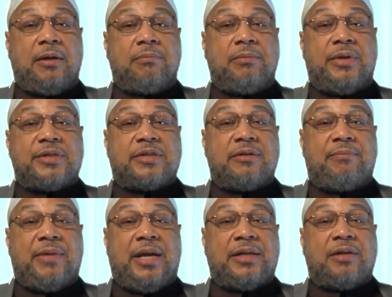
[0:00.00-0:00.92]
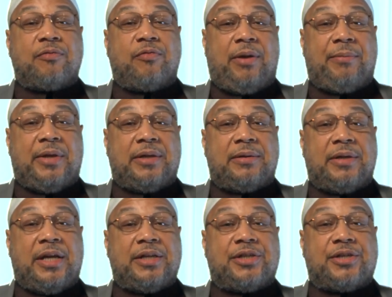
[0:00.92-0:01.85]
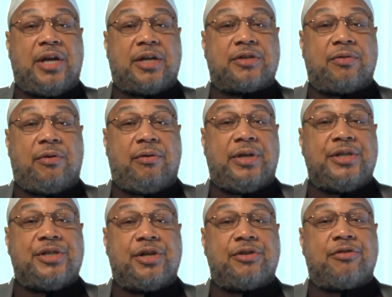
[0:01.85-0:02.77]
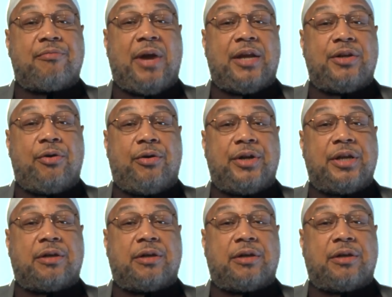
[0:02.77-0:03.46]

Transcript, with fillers: Muslim men and women in sexual and gender minority